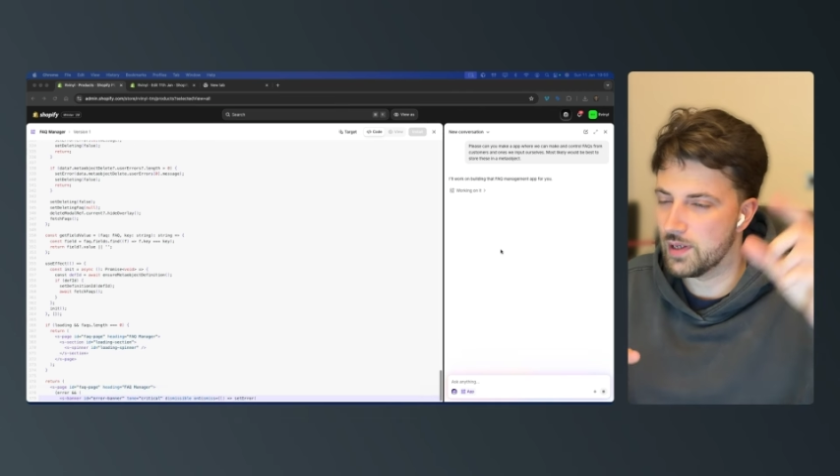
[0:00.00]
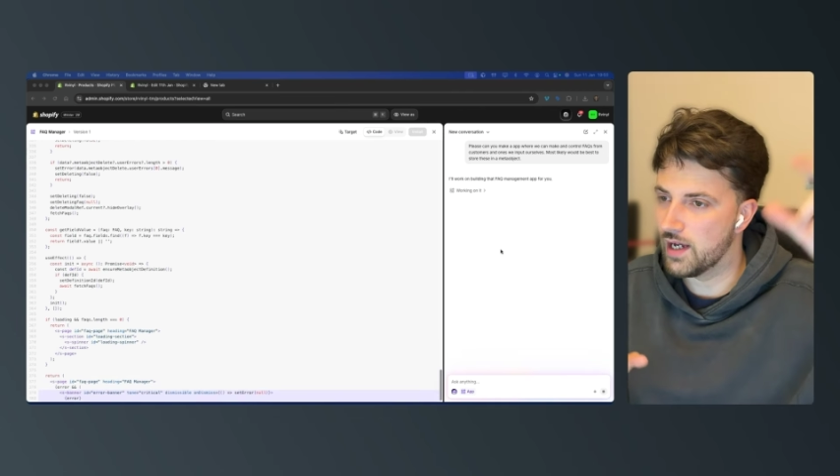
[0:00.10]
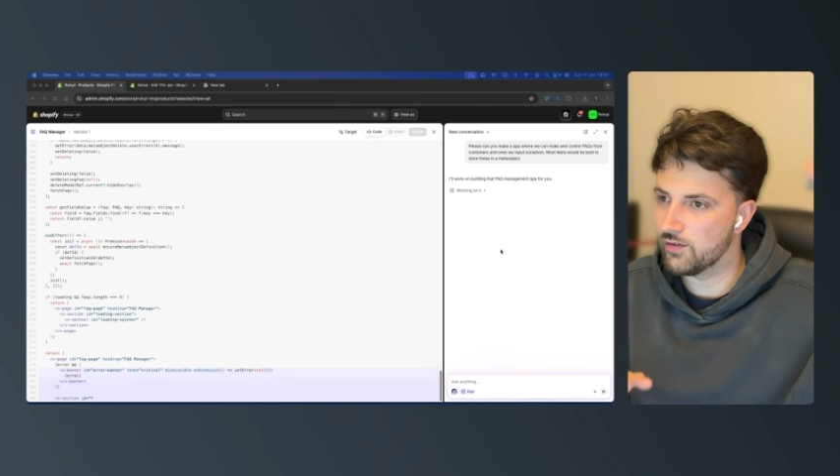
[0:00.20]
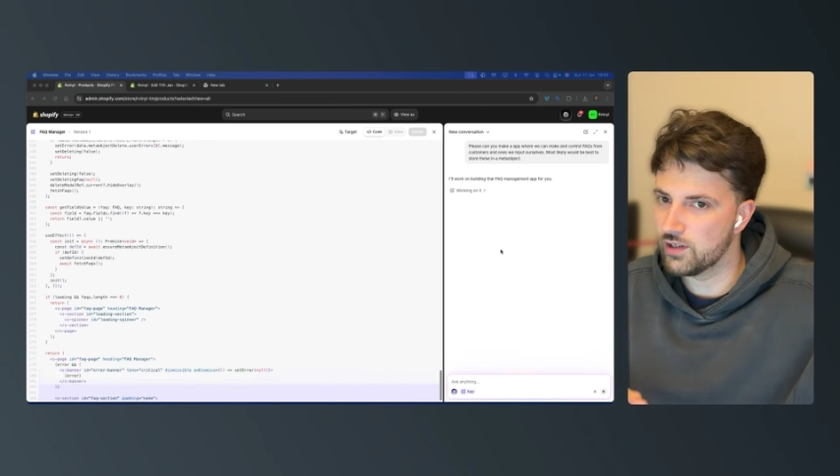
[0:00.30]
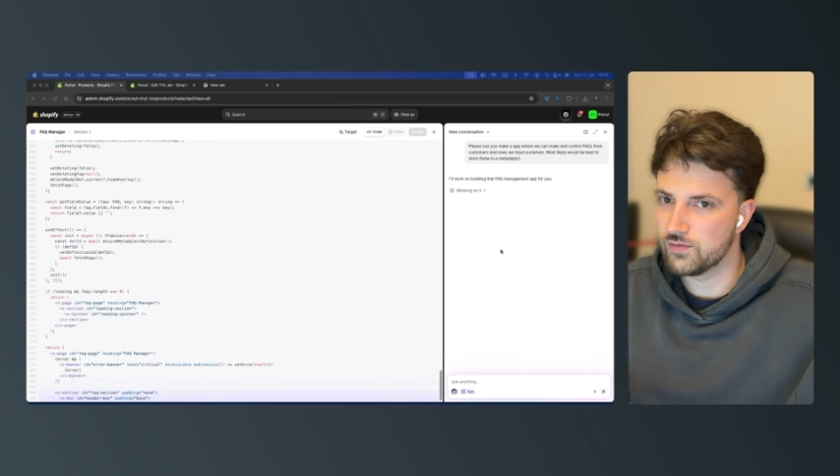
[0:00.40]

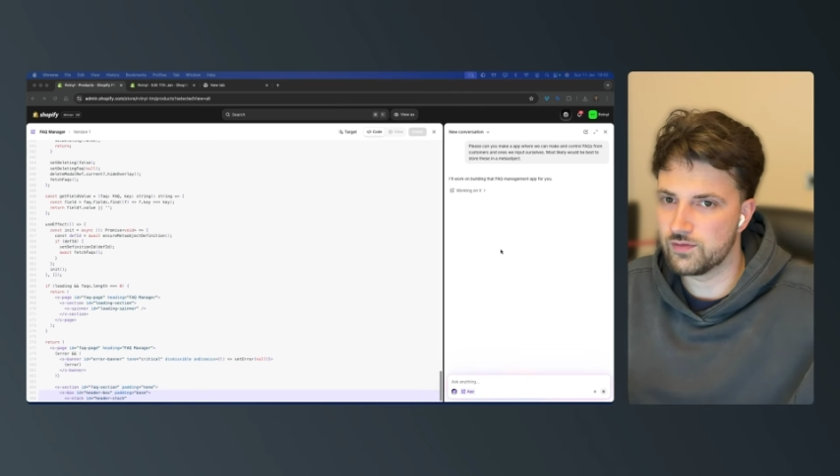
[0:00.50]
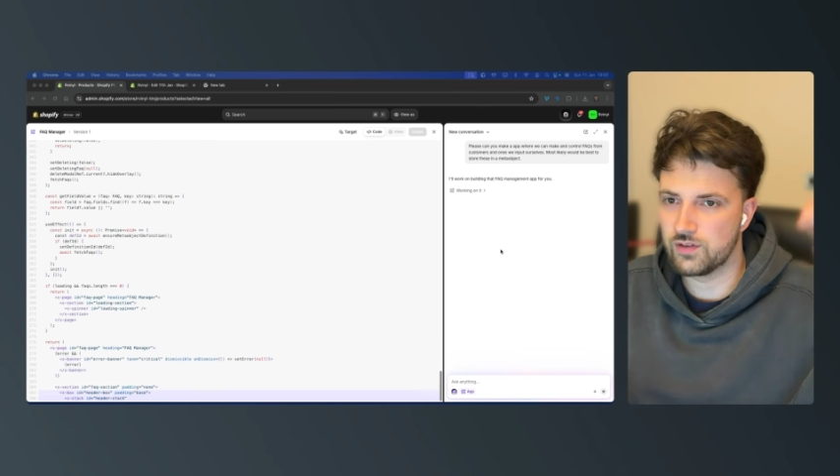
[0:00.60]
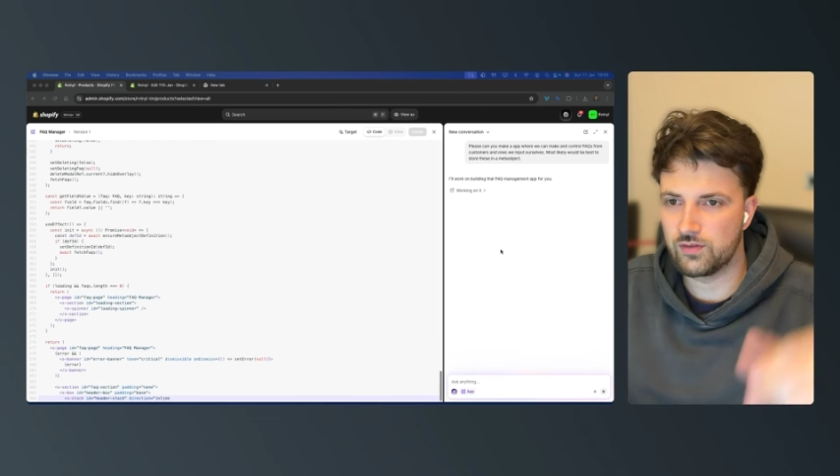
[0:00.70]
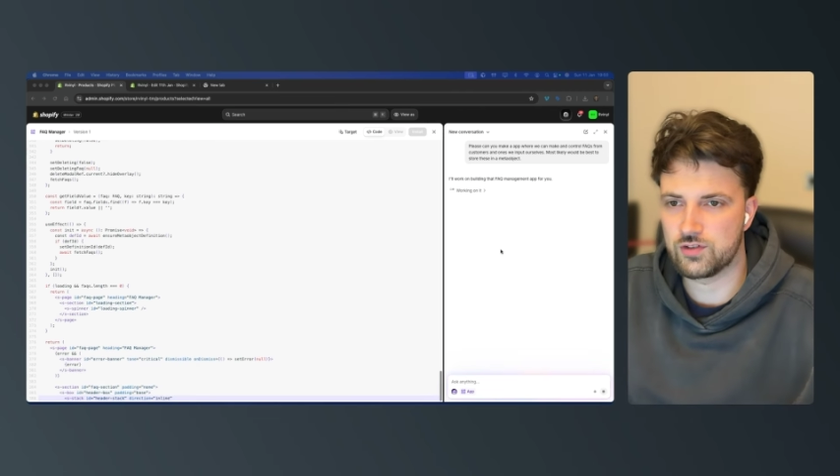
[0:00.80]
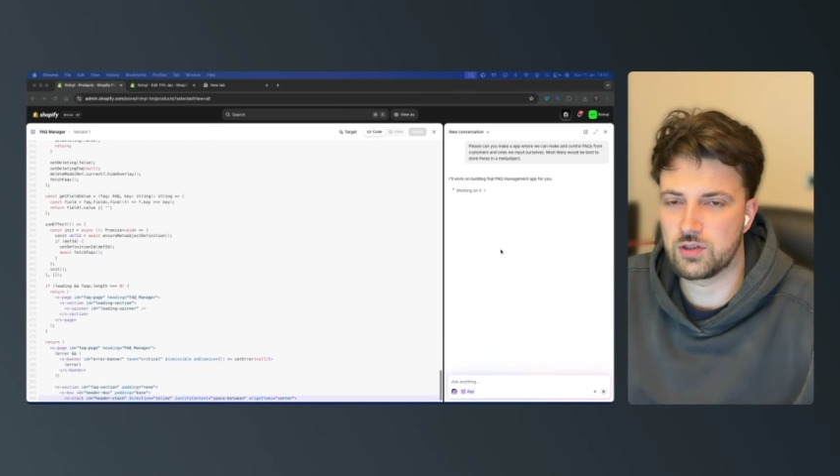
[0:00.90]
area
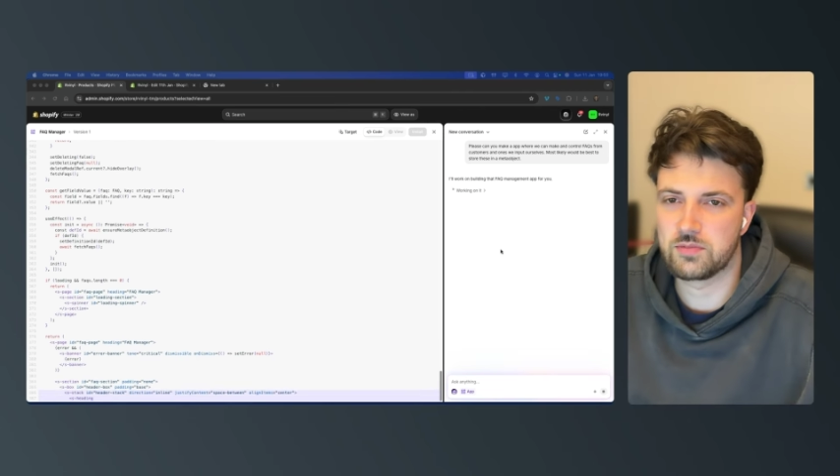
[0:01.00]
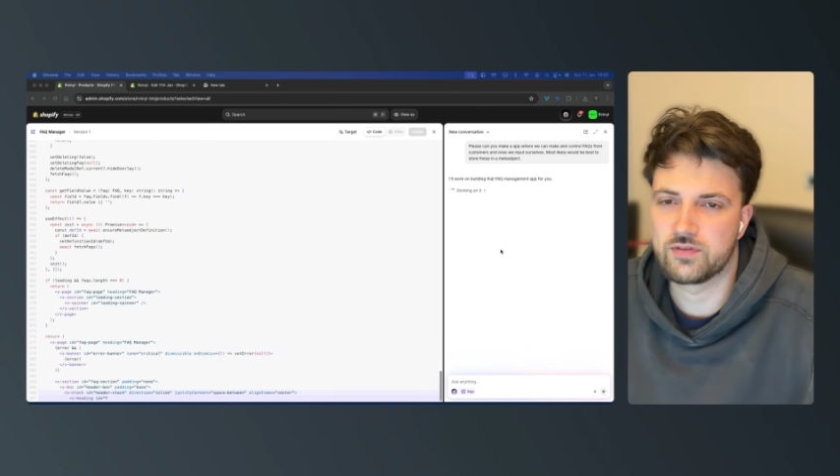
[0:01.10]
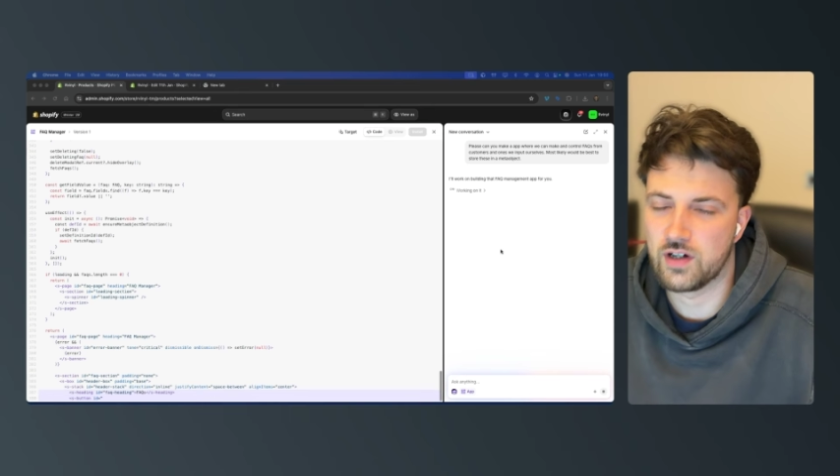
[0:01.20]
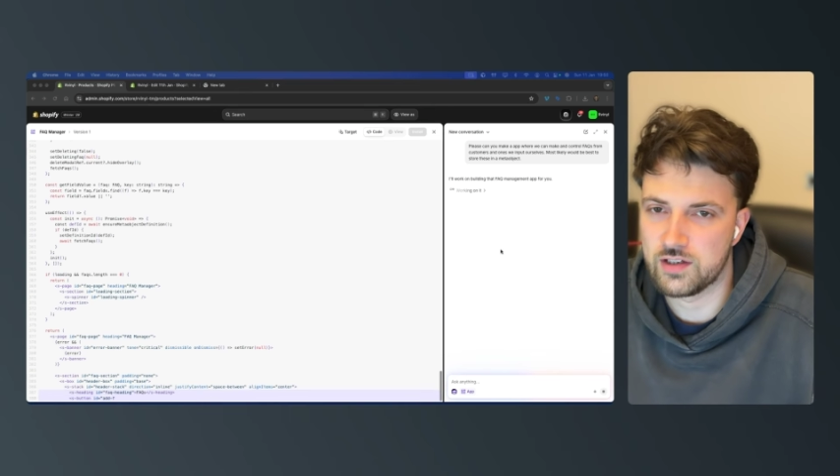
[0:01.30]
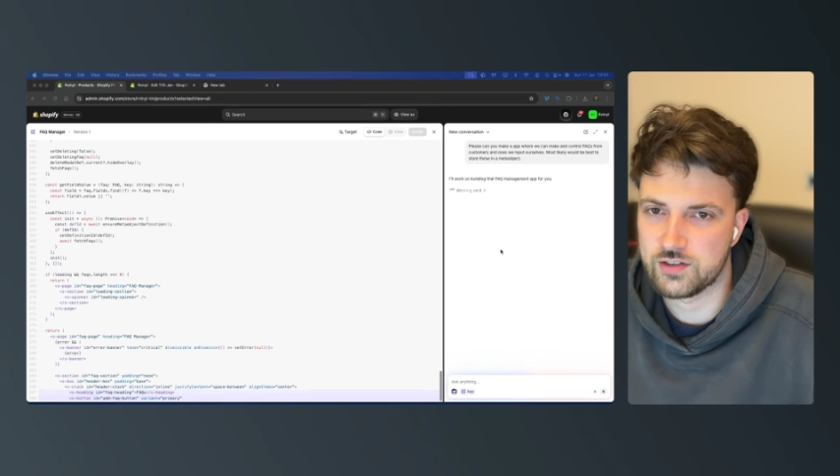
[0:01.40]
of Shopify.